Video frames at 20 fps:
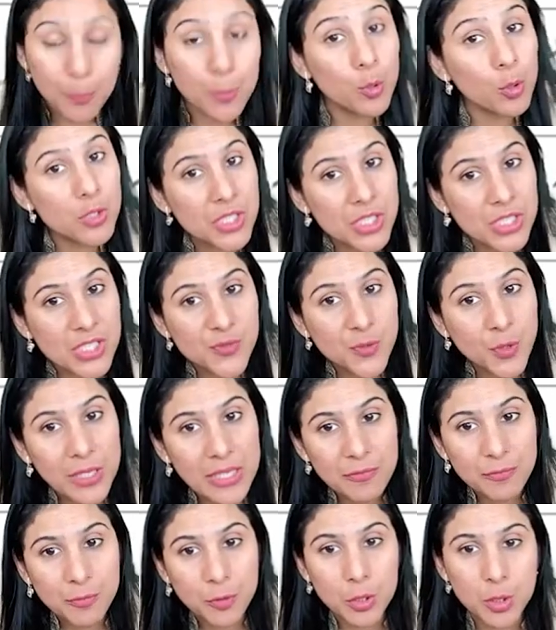approaches for
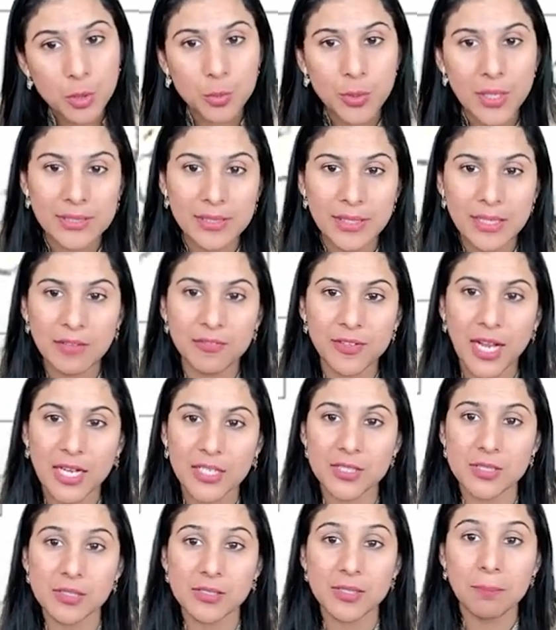LeFort 2 and 3
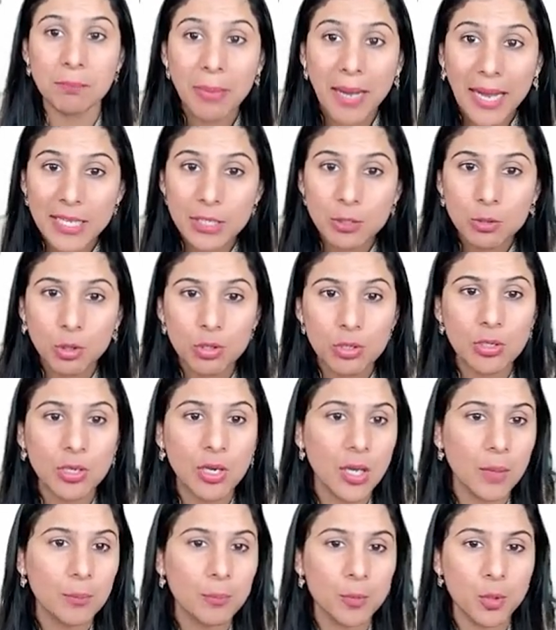fractures, the
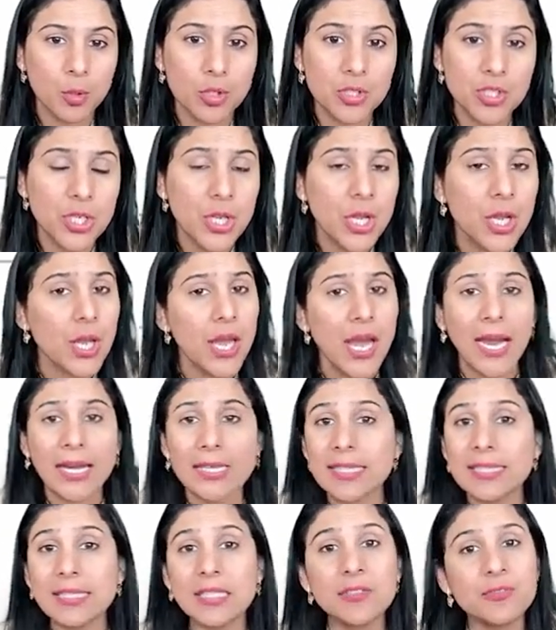bicoronal approach
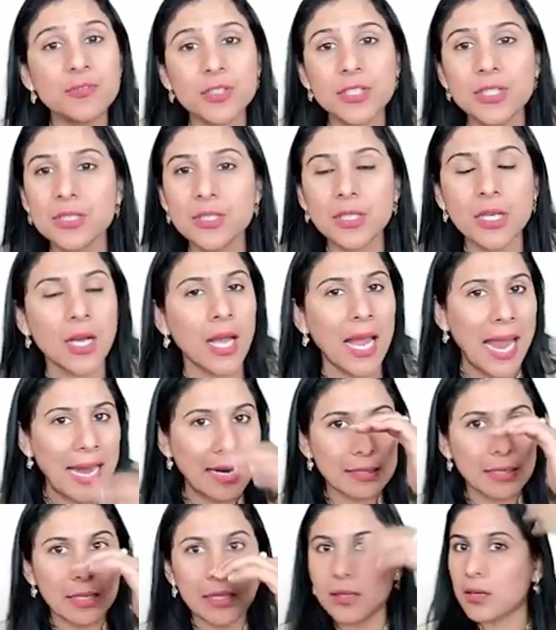and the different uh,
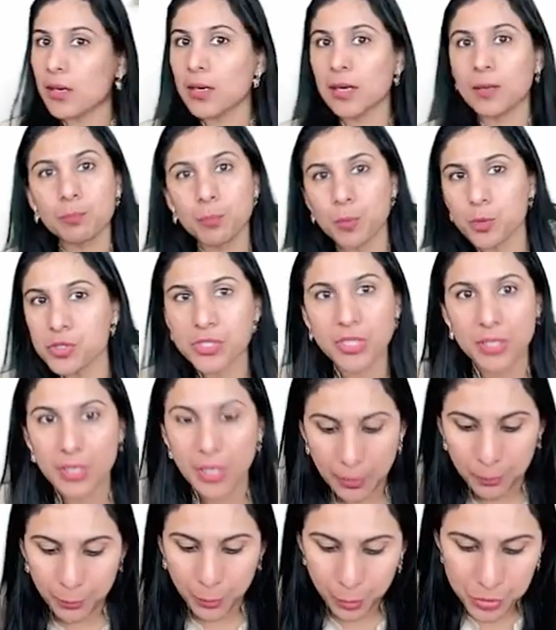anterior and
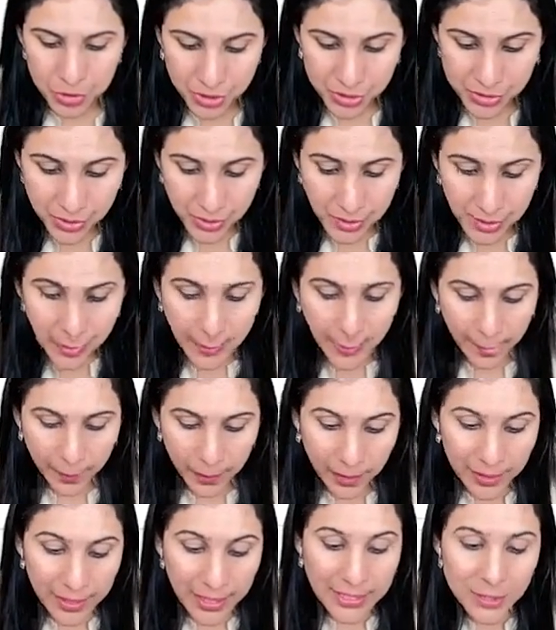posterior approaches.
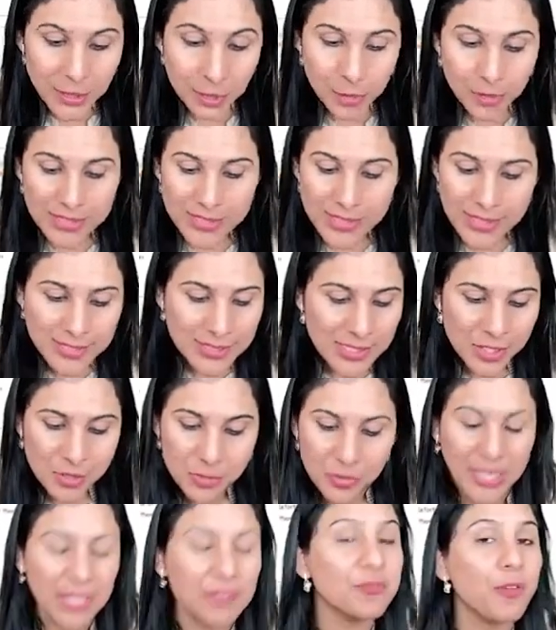Alright, so this is a
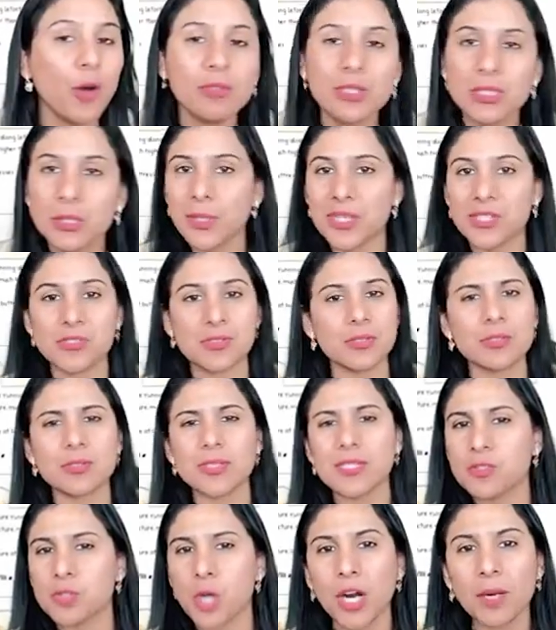straightforward question.
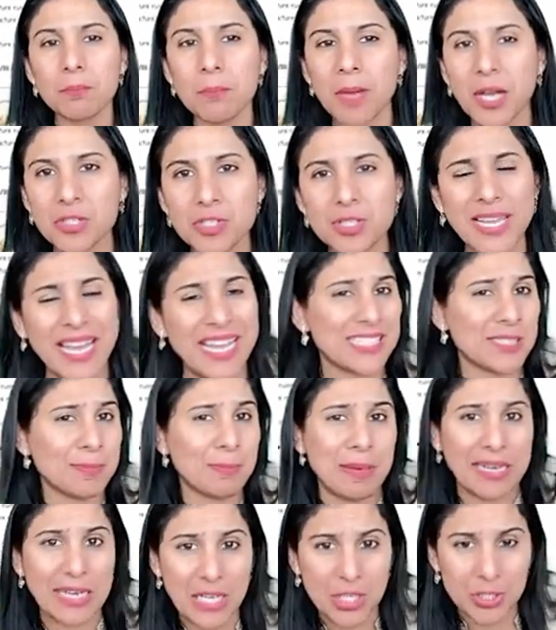There's not much
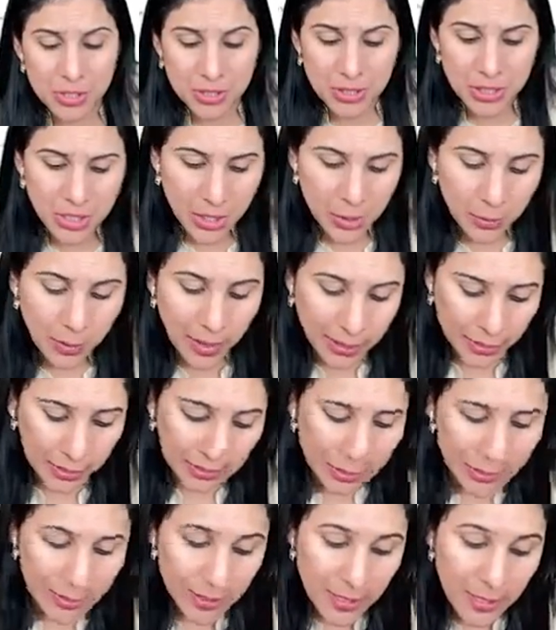explanation
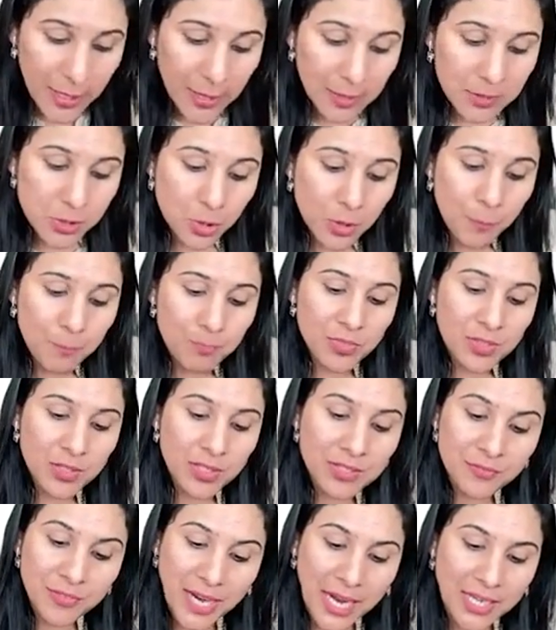required. So
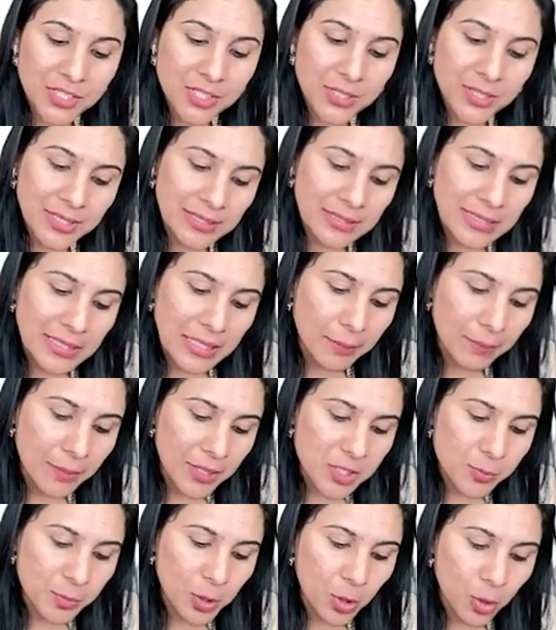the fracture in the
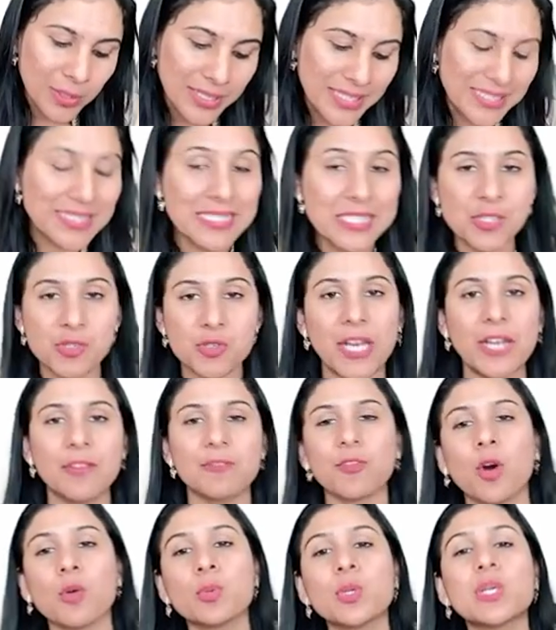image below is a
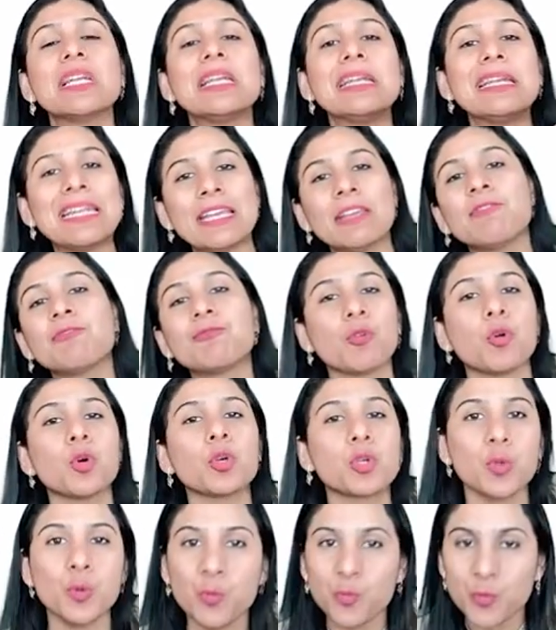straightforward
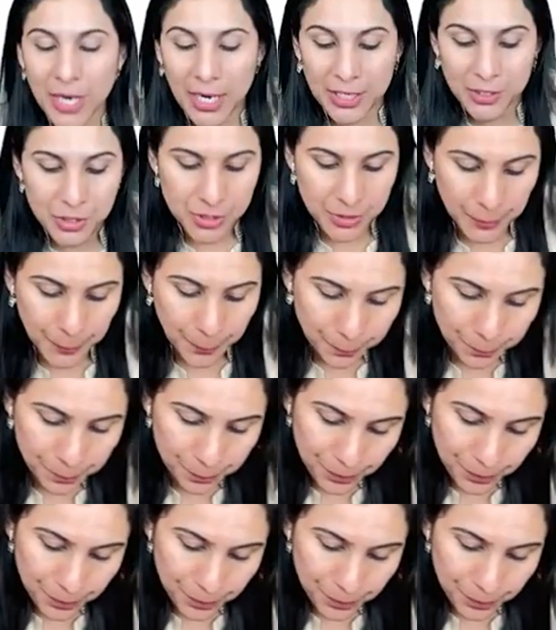LeFort 2 fracture.